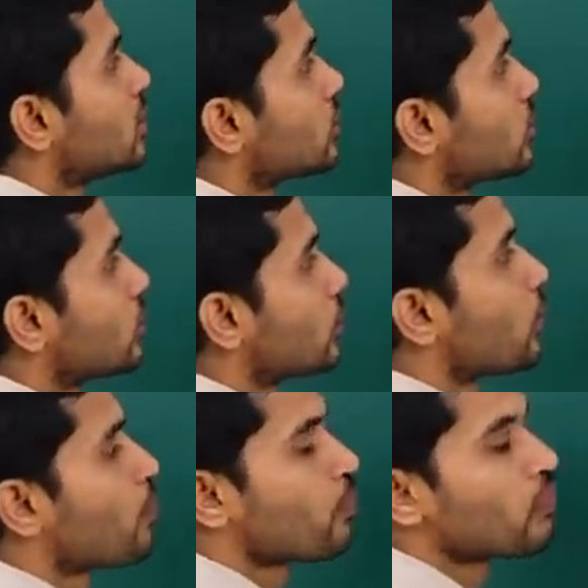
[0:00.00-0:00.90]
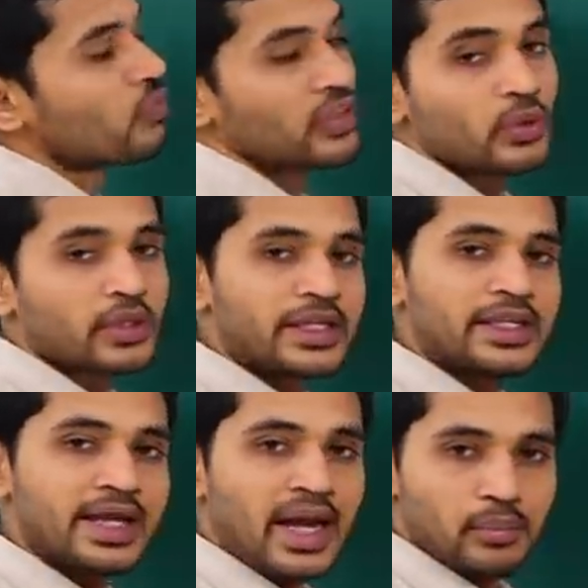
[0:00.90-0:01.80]
so, without
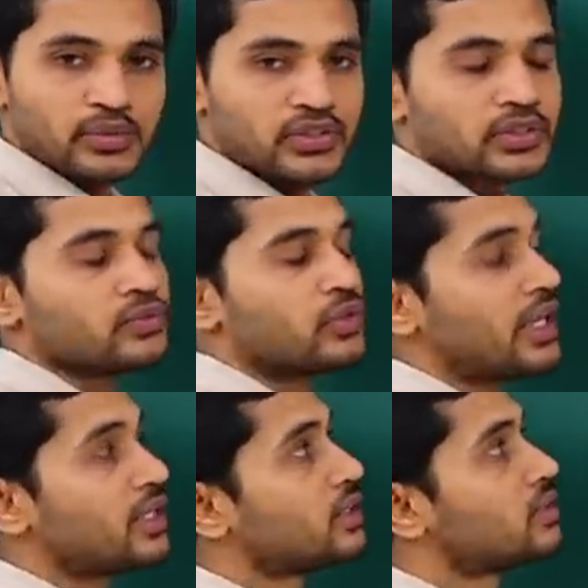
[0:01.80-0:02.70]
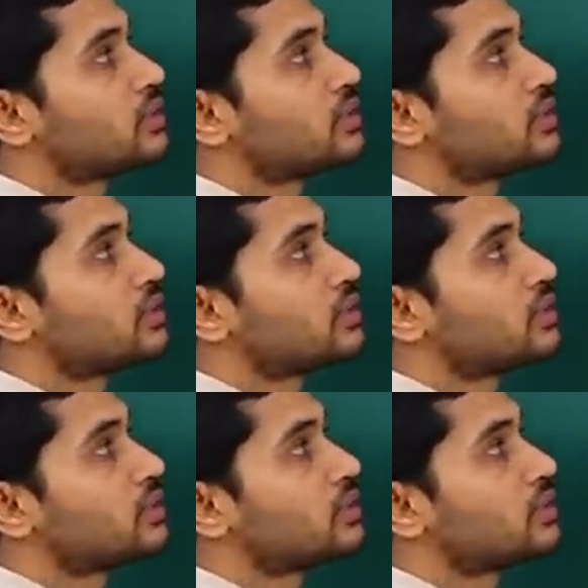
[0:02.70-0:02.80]
any gaps right.